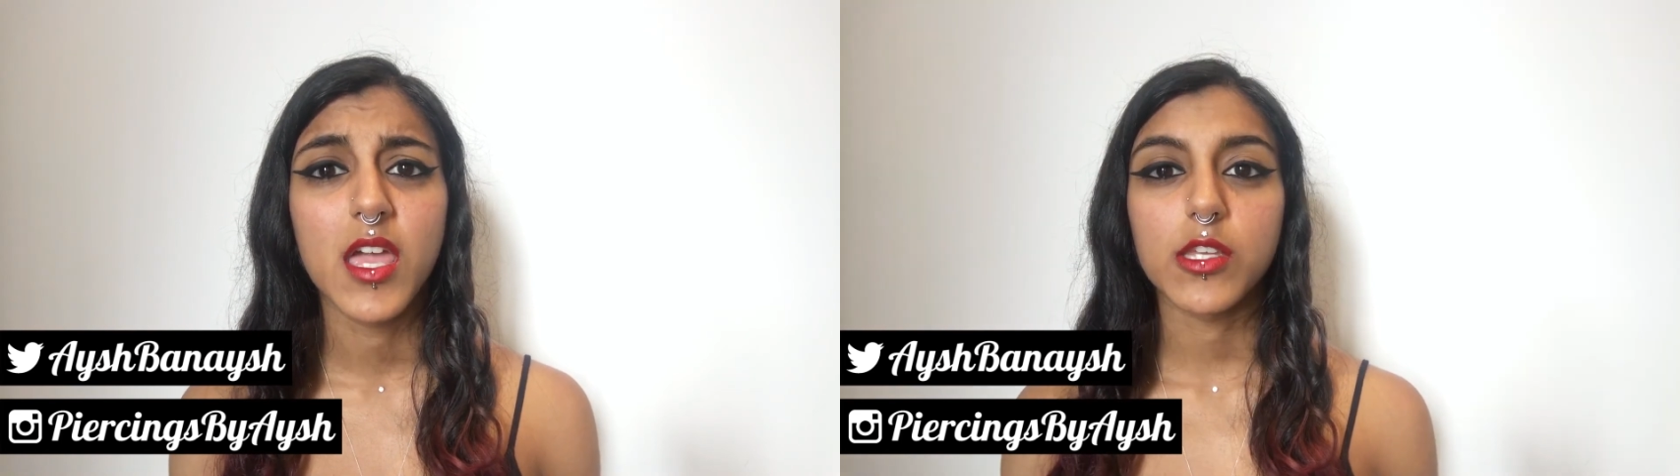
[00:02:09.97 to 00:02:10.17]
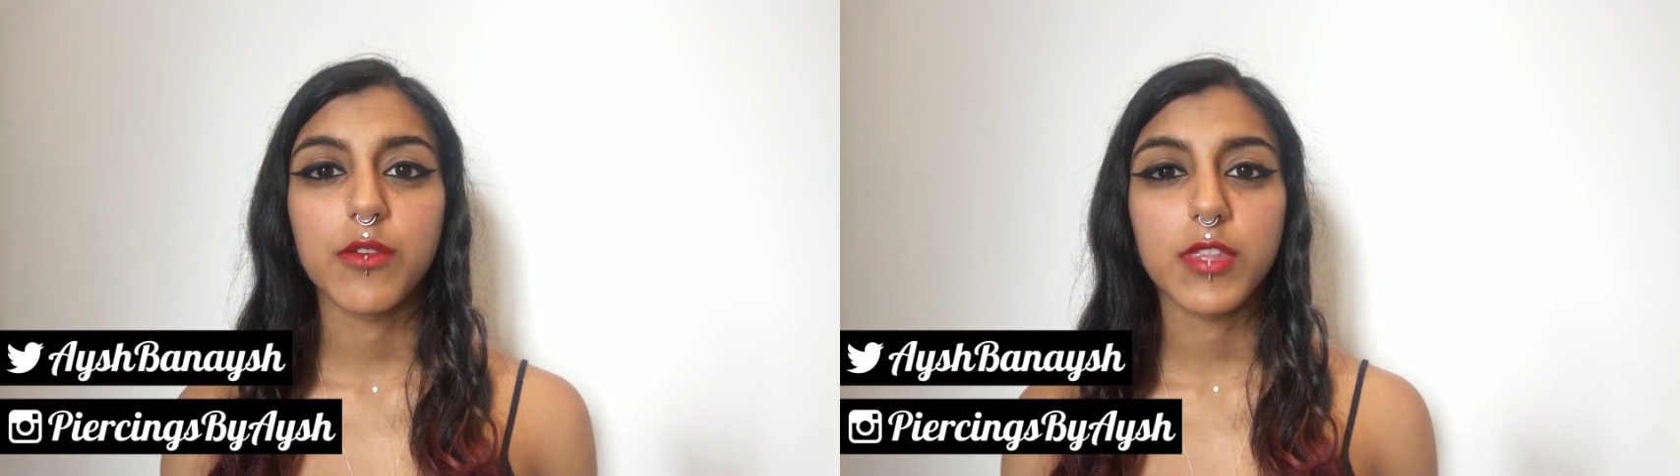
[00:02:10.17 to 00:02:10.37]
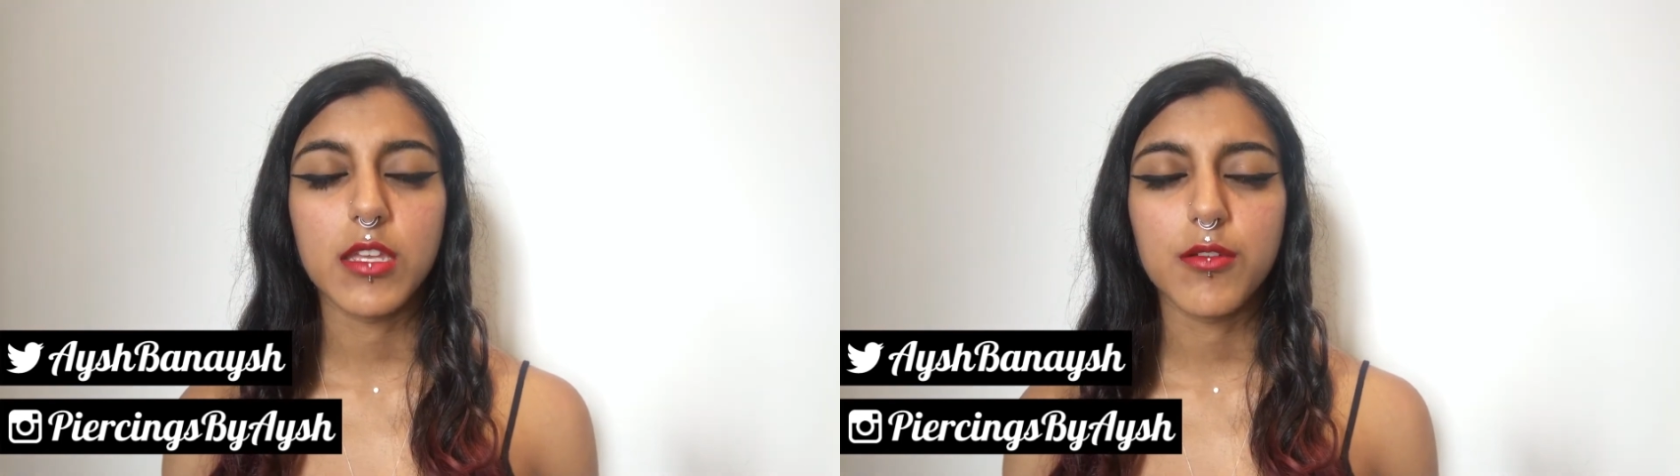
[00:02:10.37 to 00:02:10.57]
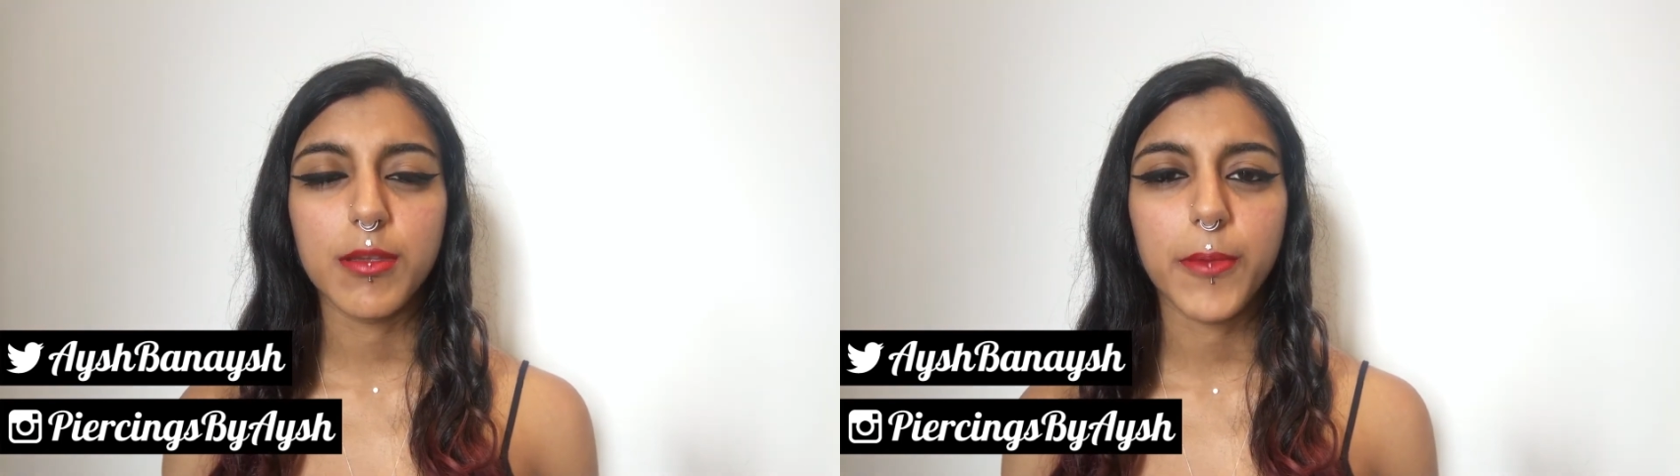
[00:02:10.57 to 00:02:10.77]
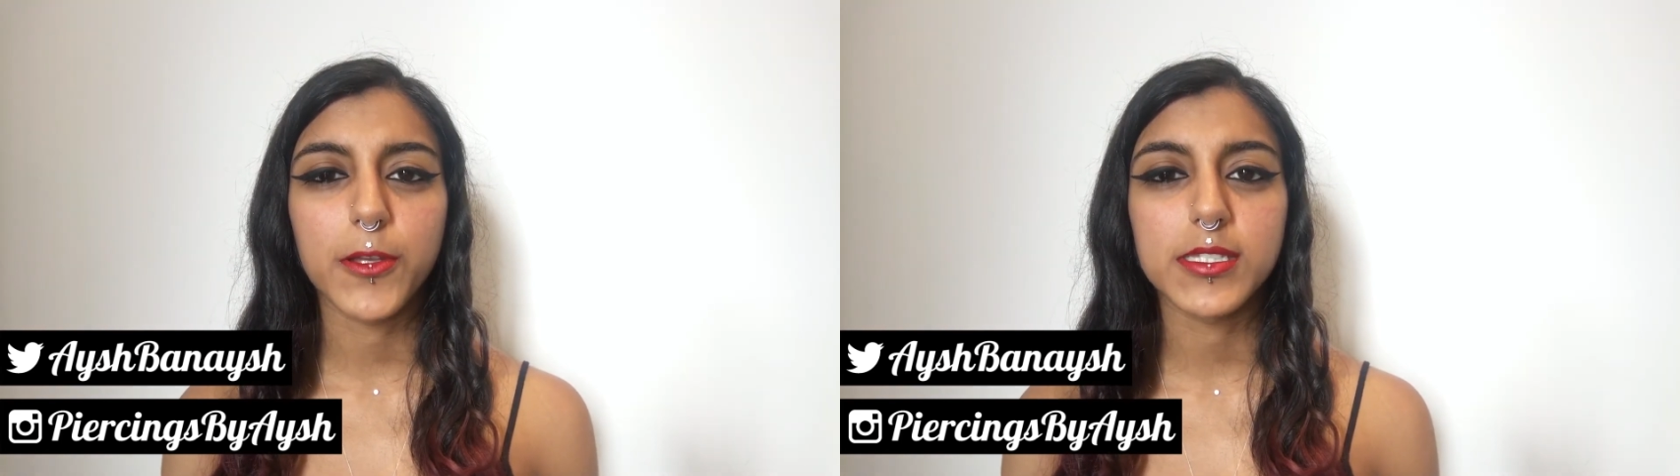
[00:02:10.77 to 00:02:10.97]
So if the
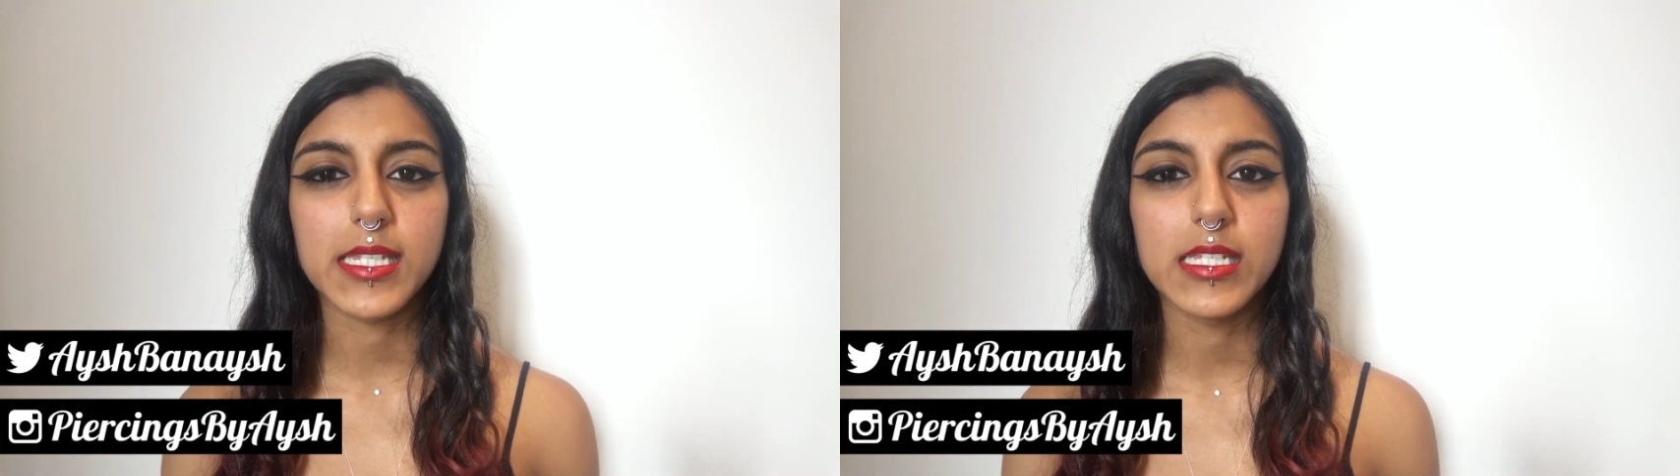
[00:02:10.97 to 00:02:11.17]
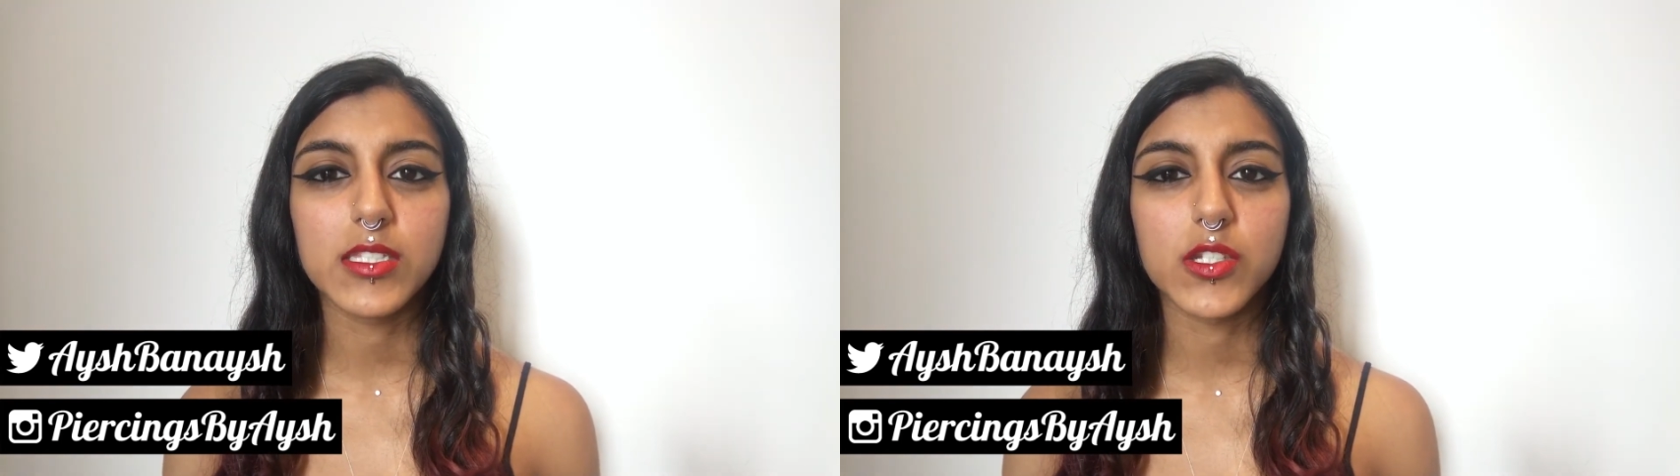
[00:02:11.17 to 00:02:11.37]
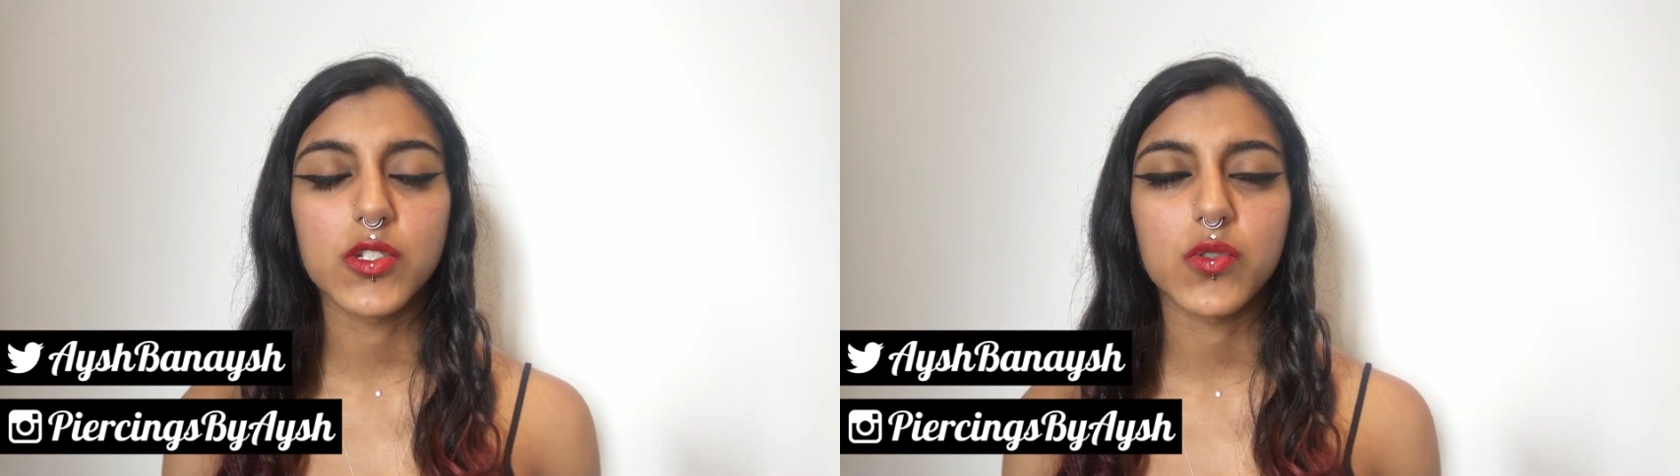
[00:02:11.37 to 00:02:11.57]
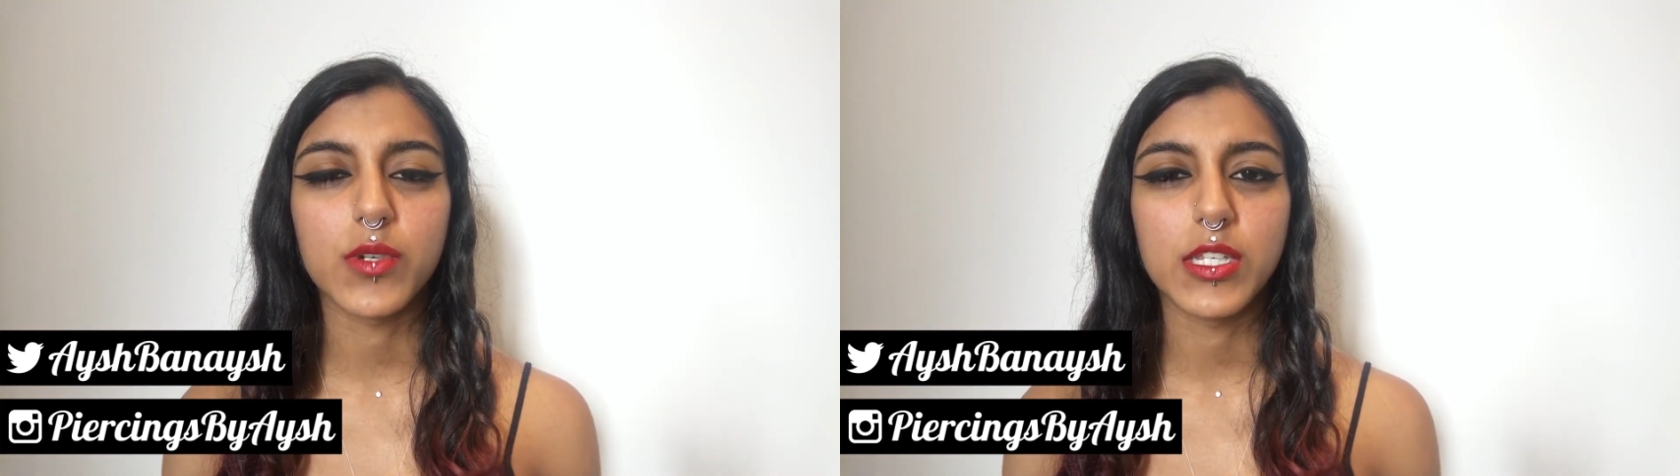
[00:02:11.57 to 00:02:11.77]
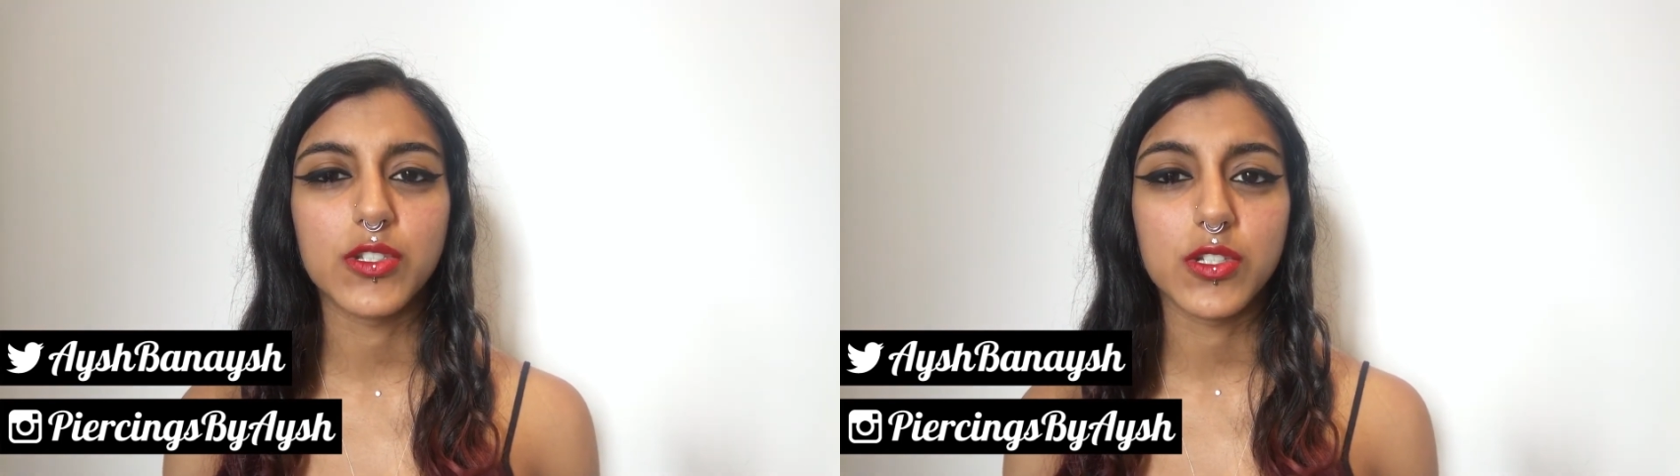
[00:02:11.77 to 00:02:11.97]
earring post is too
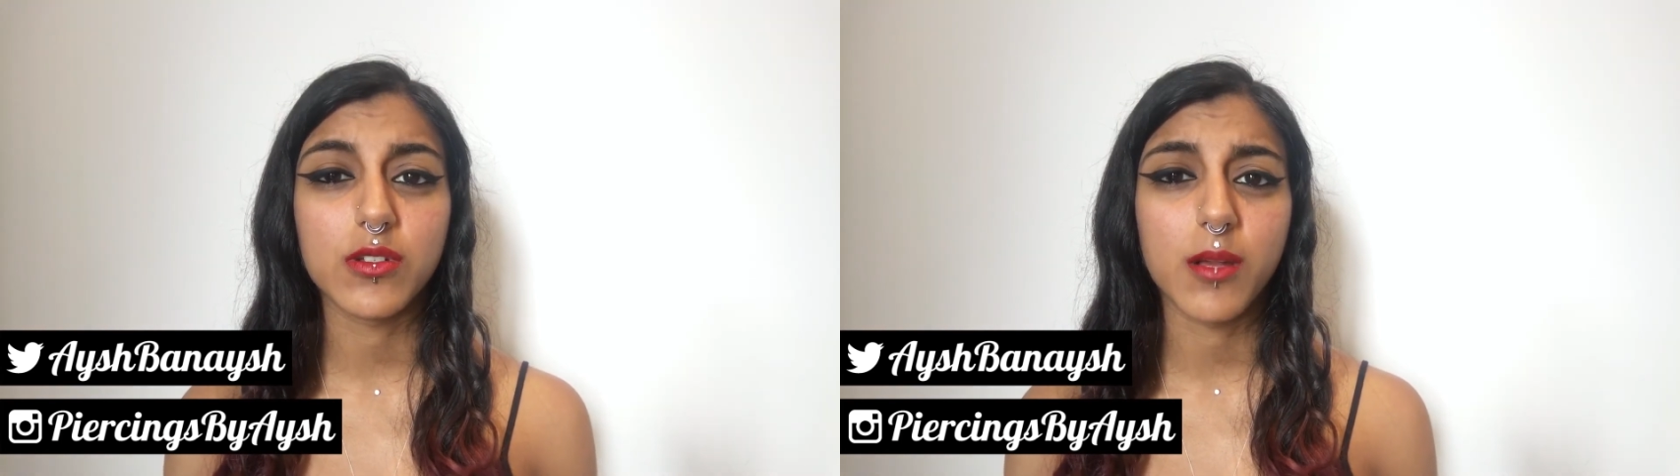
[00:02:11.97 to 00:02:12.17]
short and you do